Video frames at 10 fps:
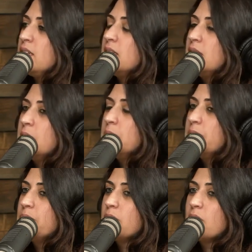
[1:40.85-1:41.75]

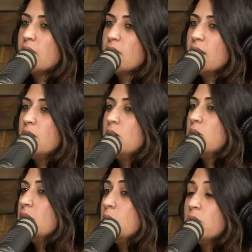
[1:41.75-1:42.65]
I know
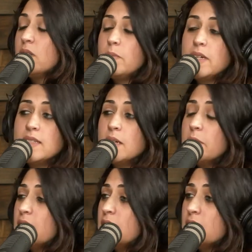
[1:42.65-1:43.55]
that with the
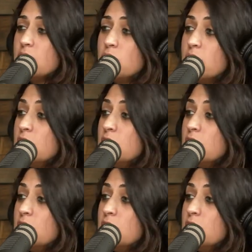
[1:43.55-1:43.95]
pandemic, things have really